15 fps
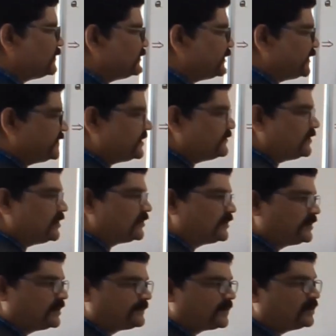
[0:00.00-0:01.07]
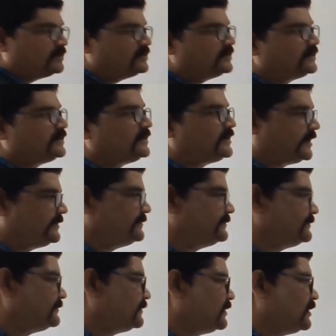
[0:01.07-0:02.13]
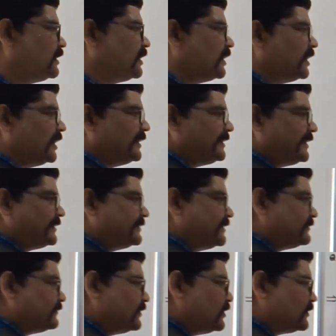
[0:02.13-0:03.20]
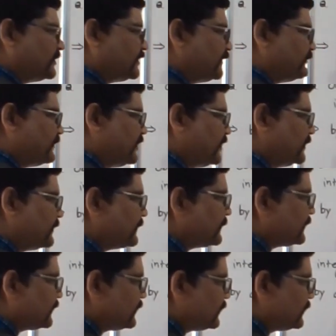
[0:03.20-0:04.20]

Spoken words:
Change in velocity upon time. I take this velocity v.